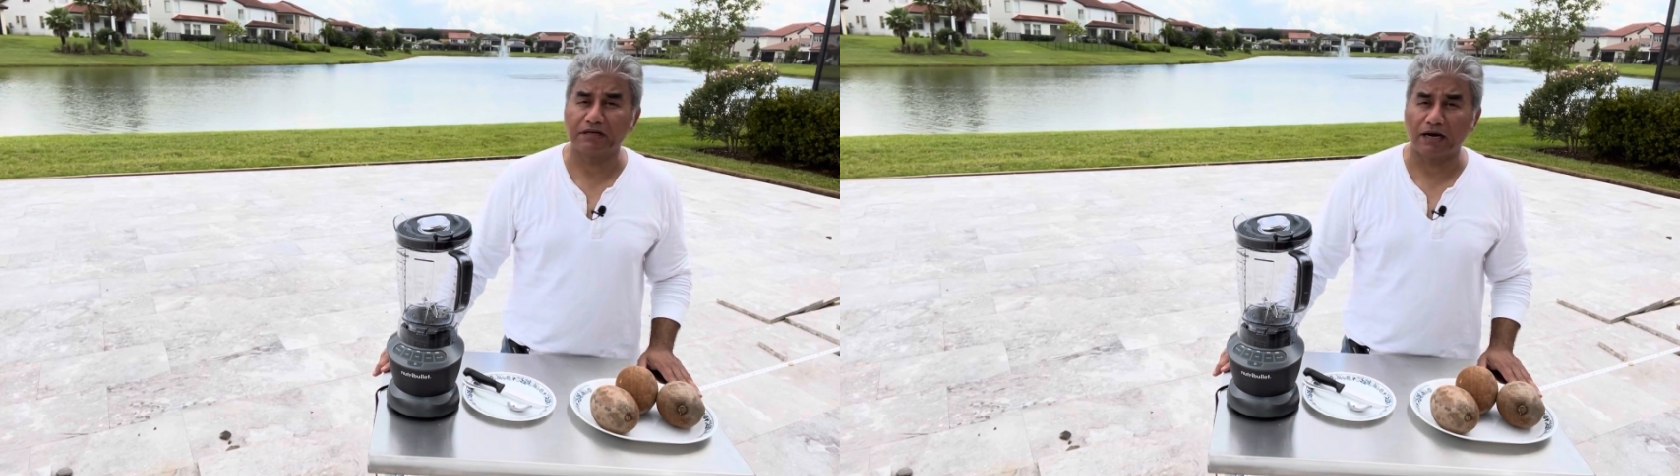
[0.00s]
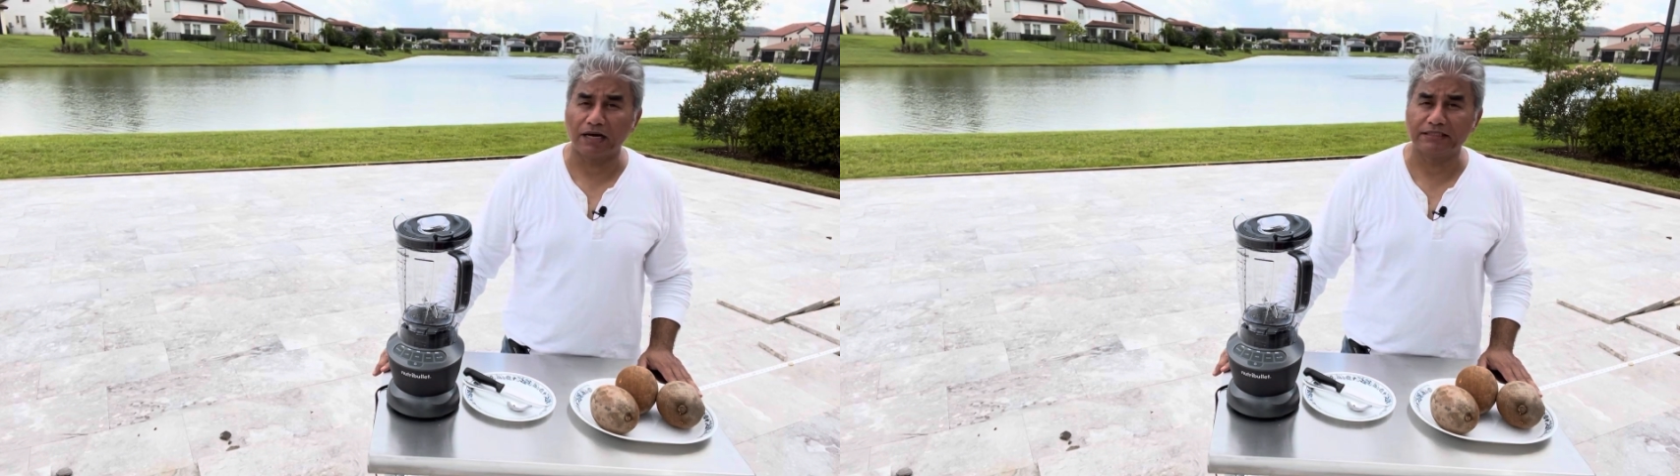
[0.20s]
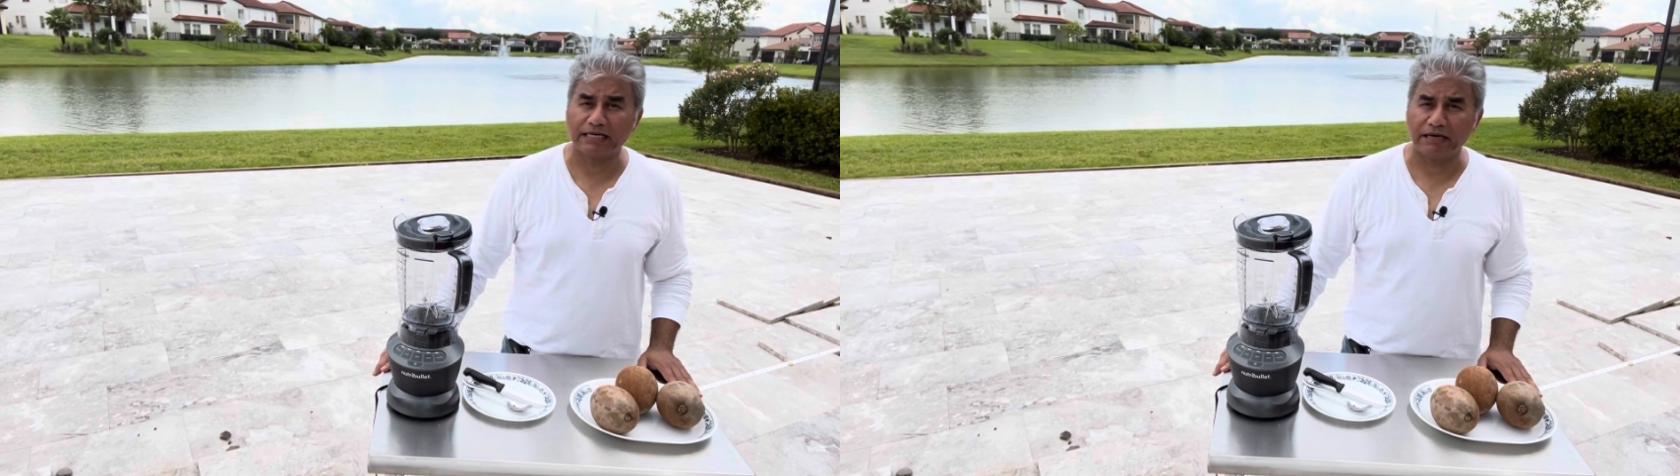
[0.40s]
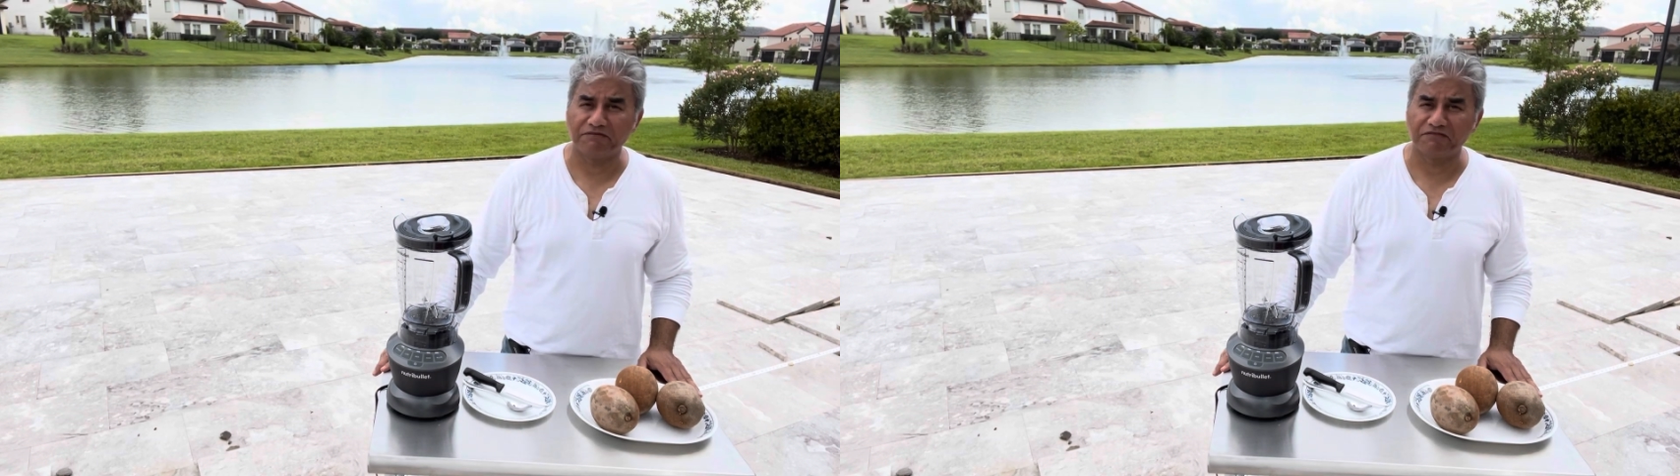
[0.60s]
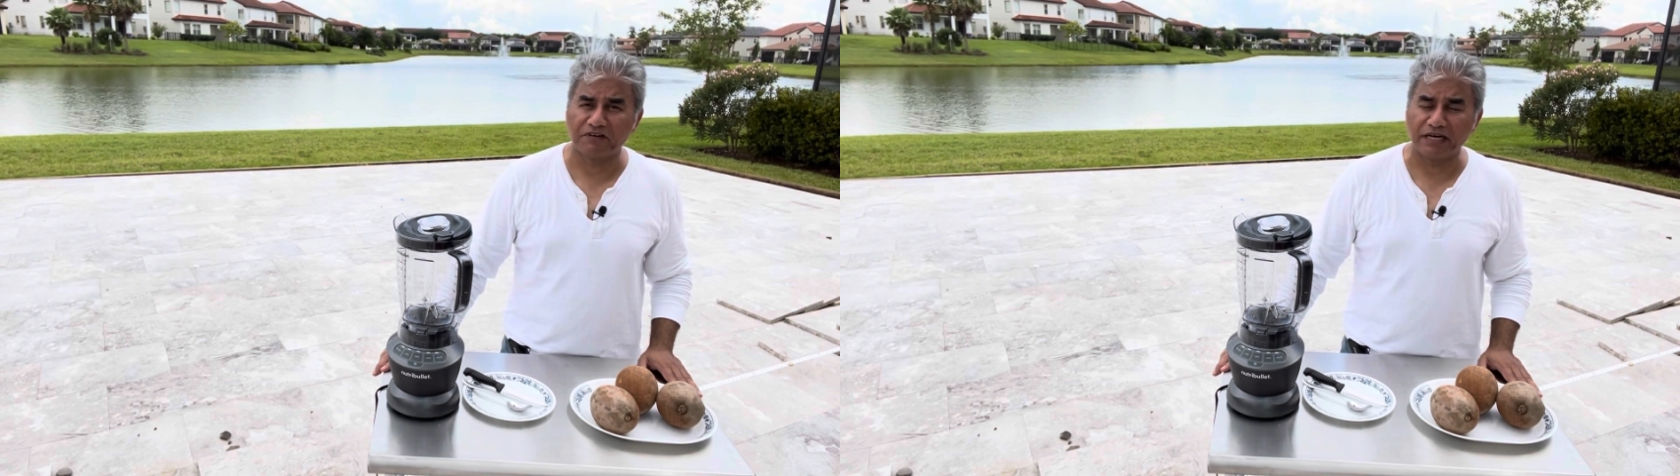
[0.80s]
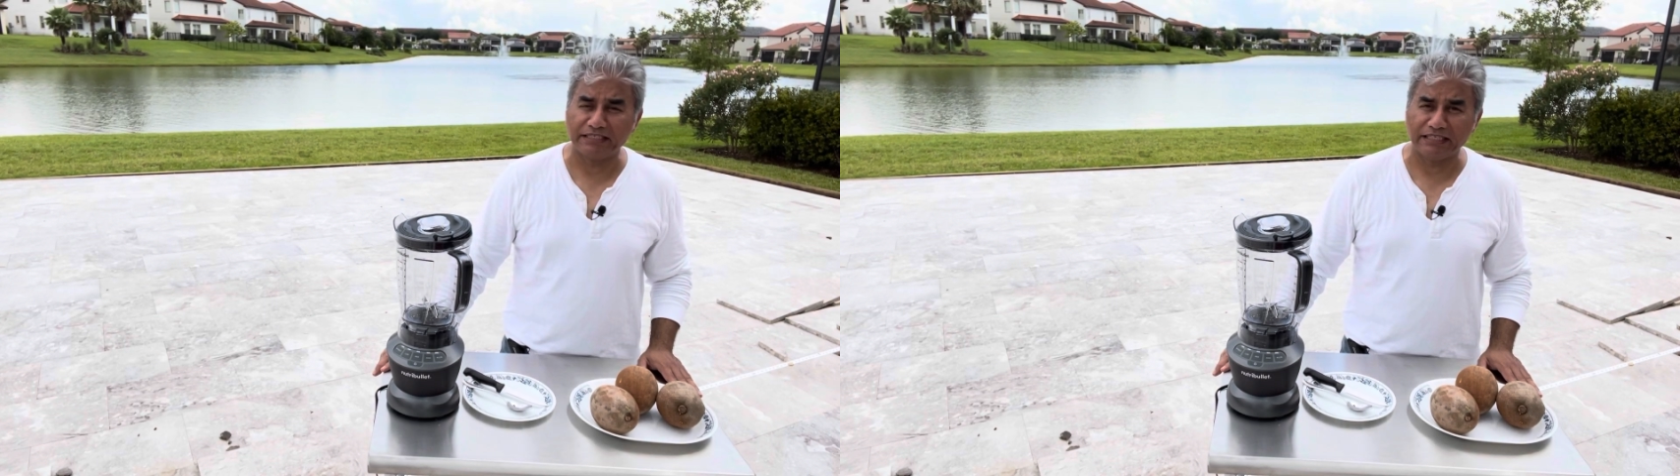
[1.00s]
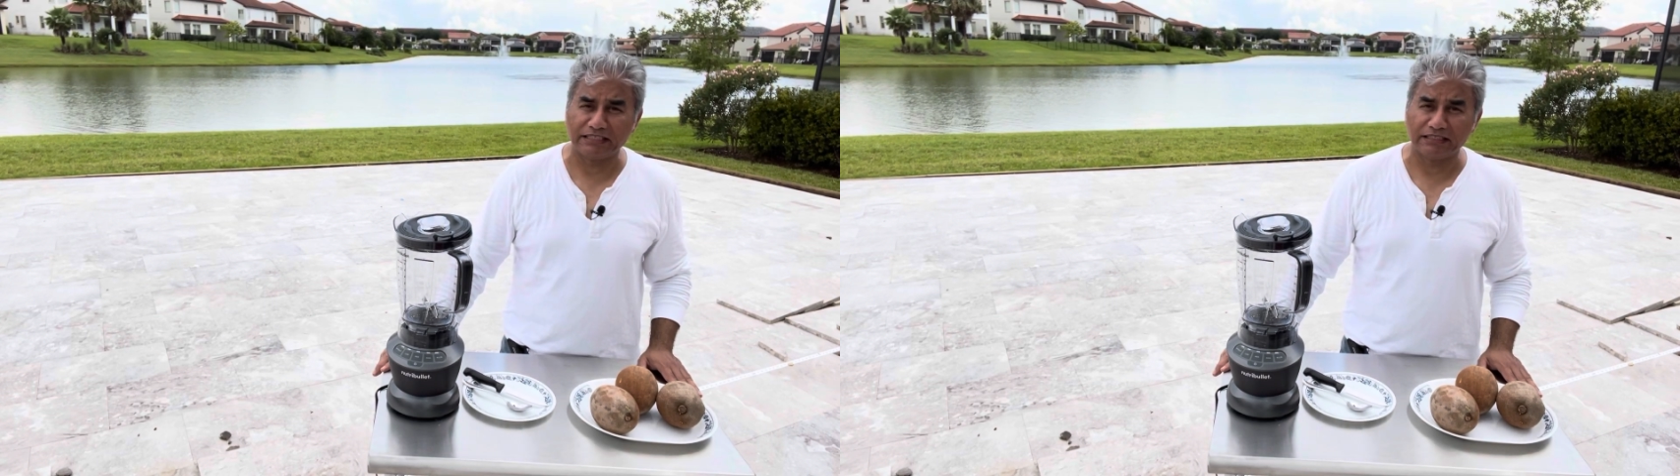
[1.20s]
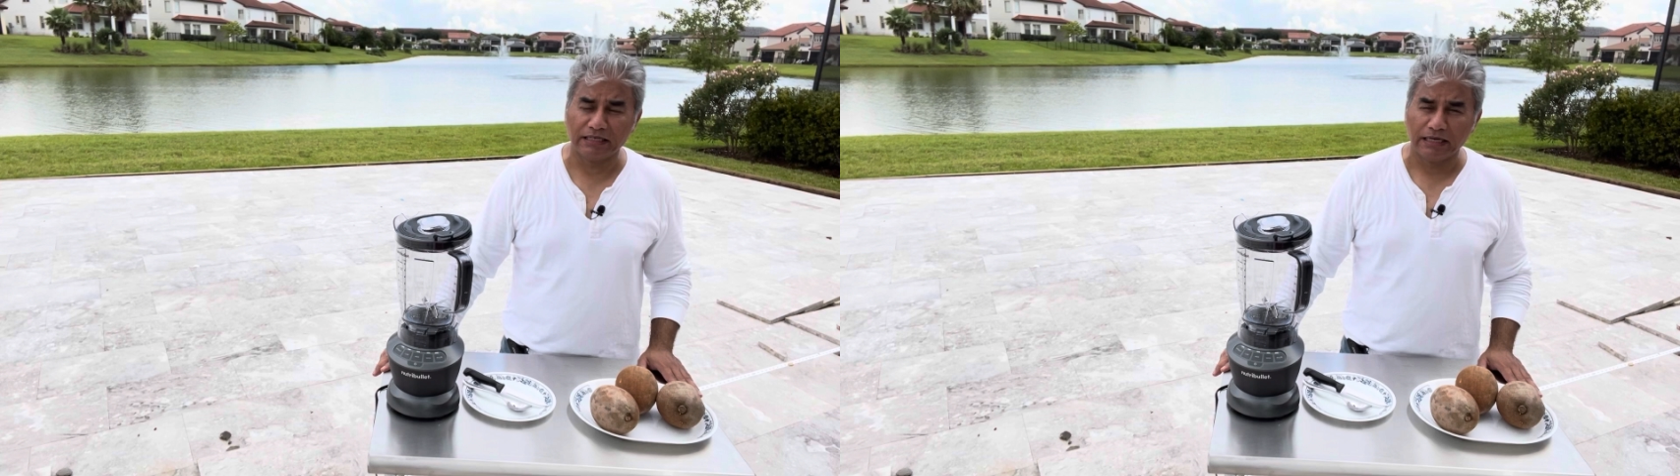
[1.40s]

a hard time finding